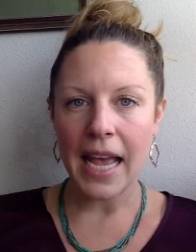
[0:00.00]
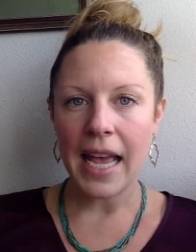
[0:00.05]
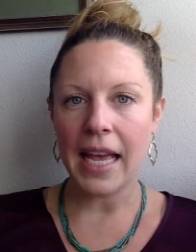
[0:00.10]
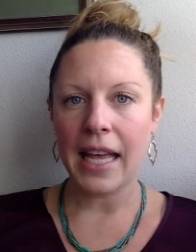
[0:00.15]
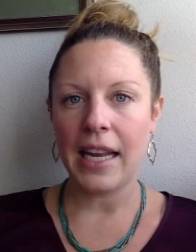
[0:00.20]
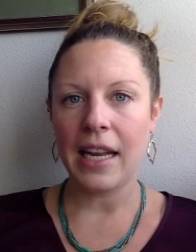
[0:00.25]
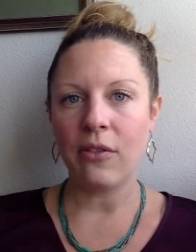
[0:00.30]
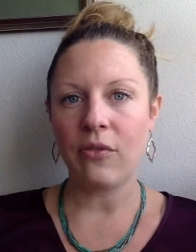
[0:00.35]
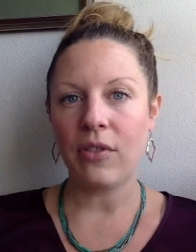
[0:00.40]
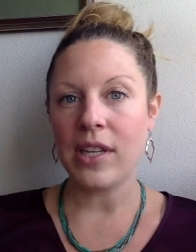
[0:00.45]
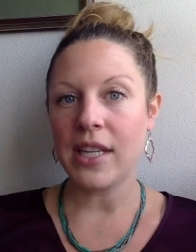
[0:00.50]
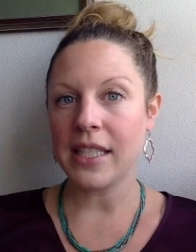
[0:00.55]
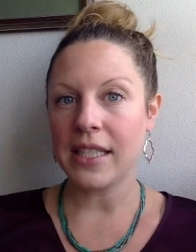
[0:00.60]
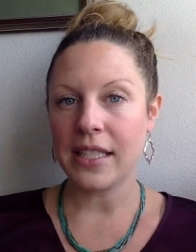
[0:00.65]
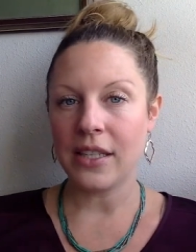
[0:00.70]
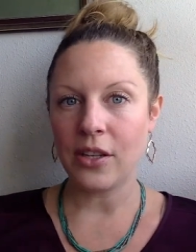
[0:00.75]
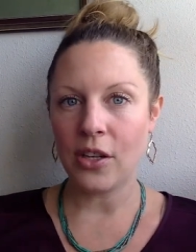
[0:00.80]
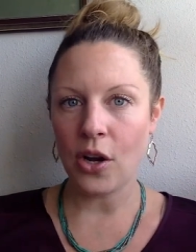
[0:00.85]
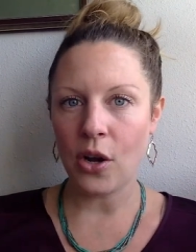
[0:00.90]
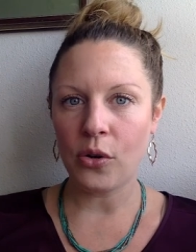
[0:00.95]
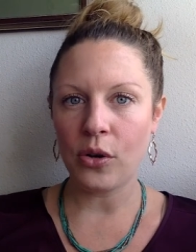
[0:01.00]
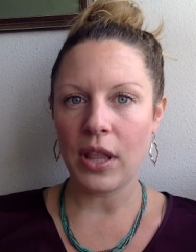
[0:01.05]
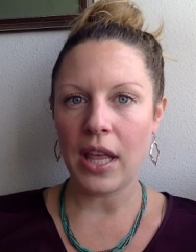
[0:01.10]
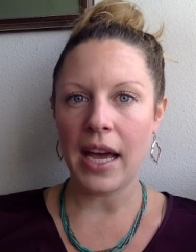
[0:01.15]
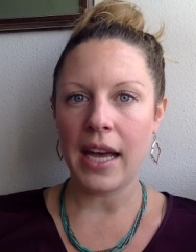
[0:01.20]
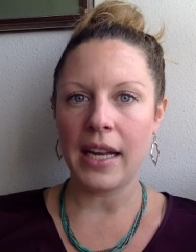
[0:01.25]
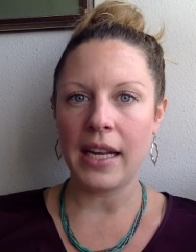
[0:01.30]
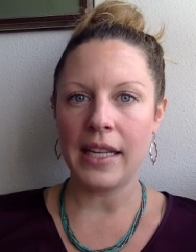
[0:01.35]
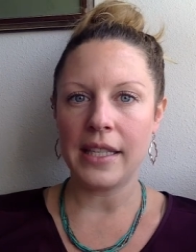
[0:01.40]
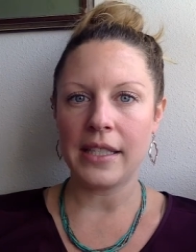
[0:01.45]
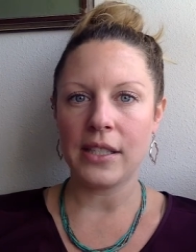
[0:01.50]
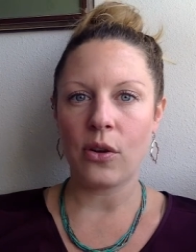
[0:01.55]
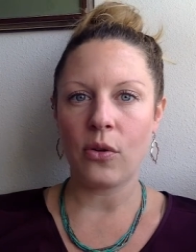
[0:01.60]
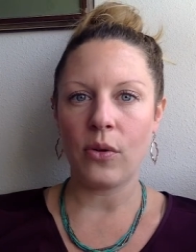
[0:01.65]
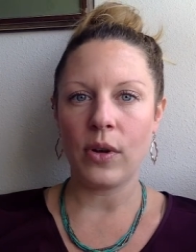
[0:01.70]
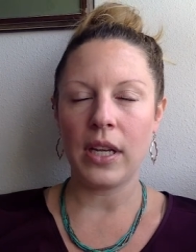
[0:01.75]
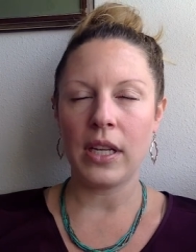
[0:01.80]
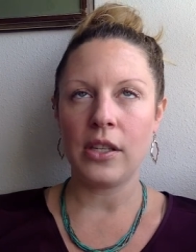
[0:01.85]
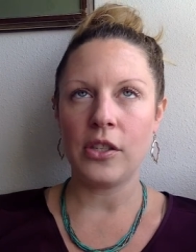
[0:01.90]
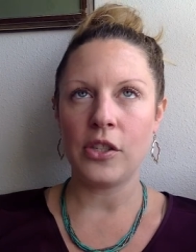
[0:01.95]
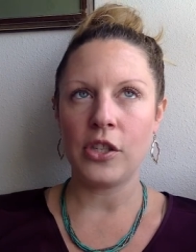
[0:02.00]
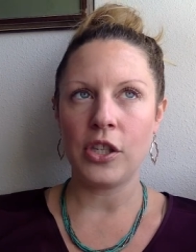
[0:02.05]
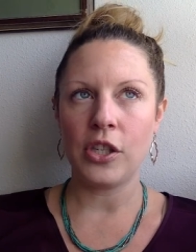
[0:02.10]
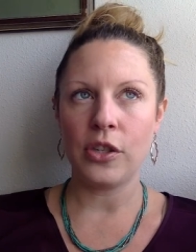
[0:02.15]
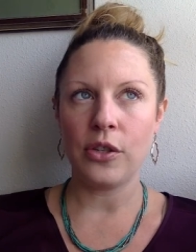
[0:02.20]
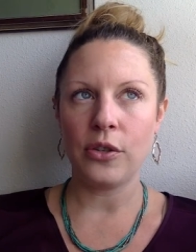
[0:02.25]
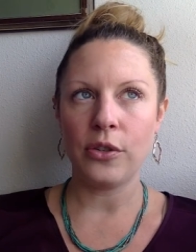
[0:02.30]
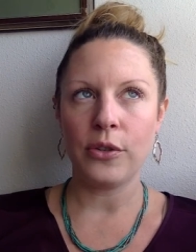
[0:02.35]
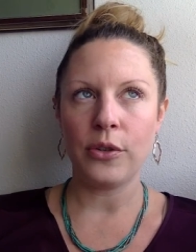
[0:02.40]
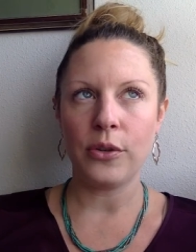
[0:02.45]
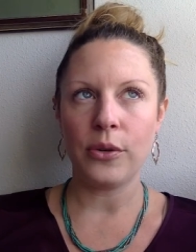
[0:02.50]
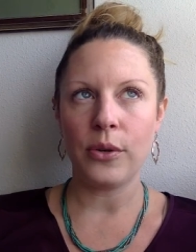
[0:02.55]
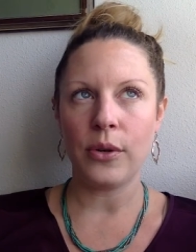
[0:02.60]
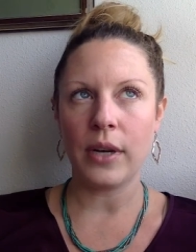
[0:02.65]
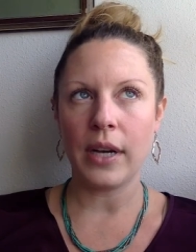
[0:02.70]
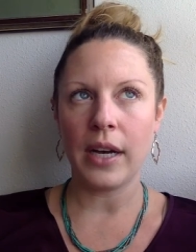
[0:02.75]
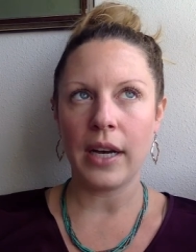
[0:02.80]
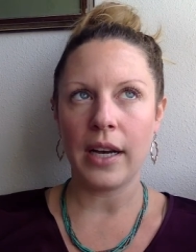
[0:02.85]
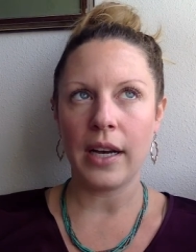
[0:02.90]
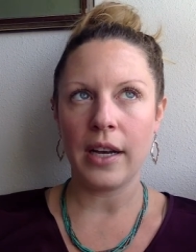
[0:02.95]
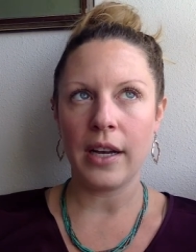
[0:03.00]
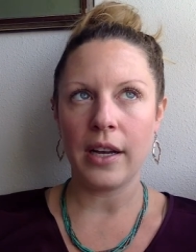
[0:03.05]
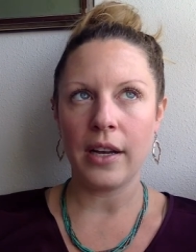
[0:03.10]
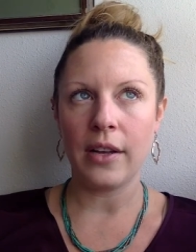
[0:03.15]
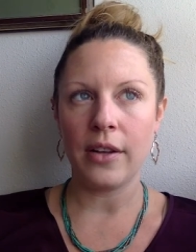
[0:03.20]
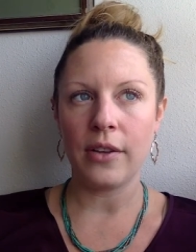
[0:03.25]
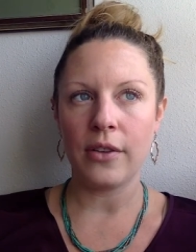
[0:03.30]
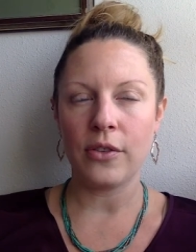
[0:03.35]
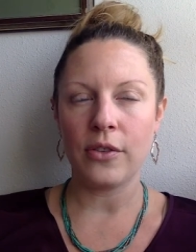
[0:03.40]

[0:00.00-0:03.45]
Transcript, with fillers: And if it doesn't know that, it's going to, uh,